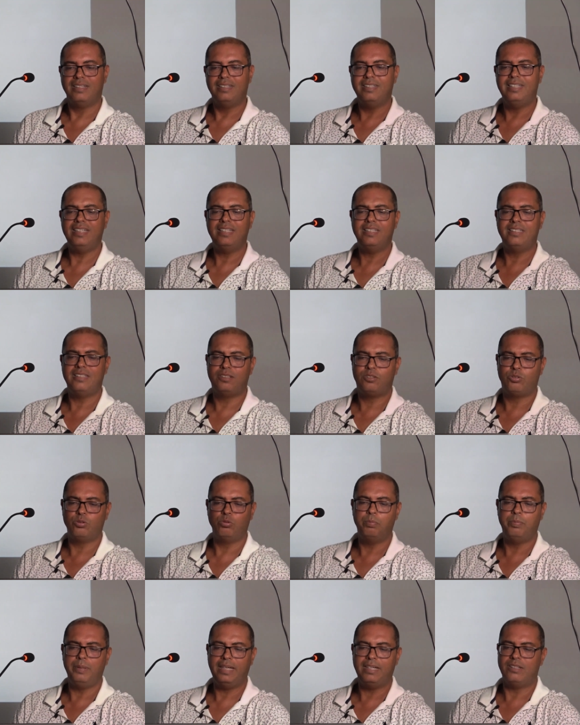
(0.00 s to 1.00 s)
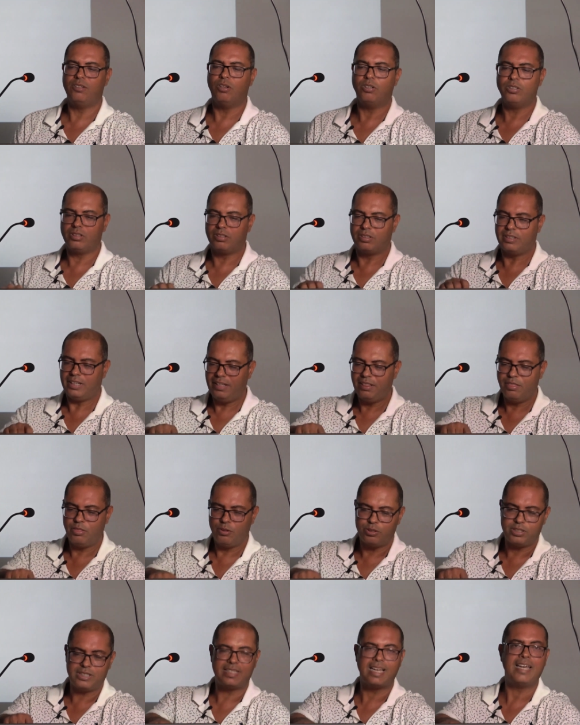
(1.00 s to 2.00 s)
need to be not in
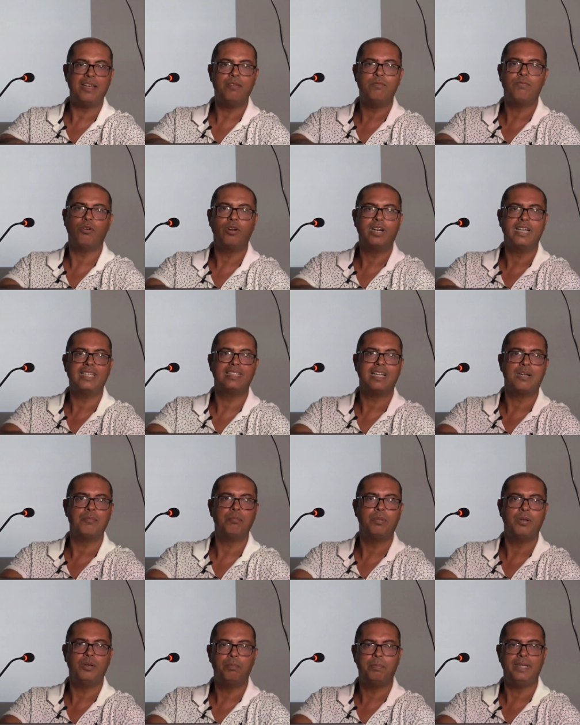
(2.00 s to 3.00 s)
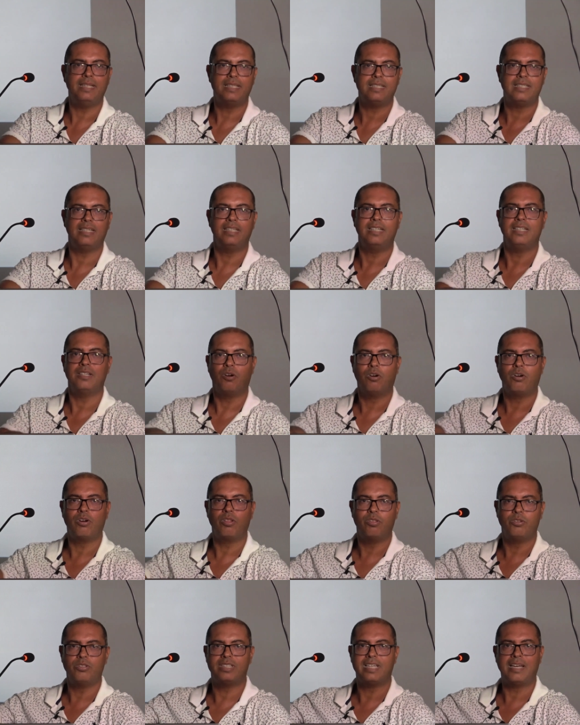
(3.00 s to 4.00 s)
the same, for example, PC
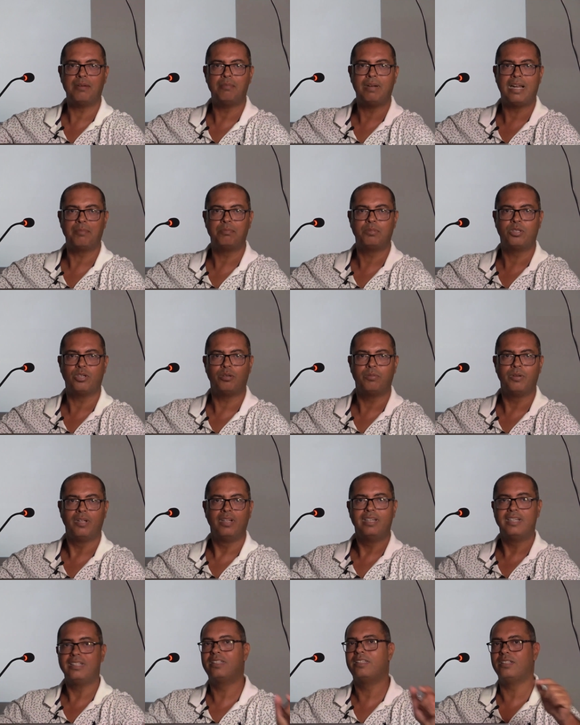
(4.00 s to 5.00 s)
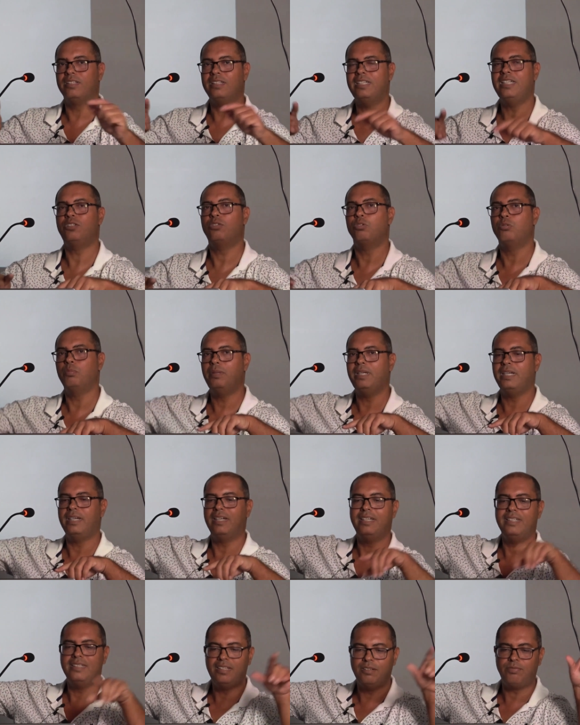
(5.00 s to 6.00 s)
or the same laptop. Need to be
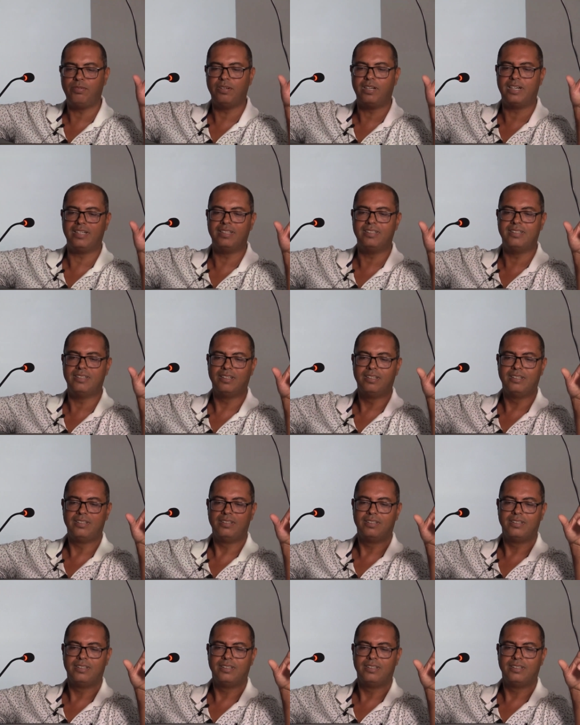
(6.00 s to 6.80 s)
in different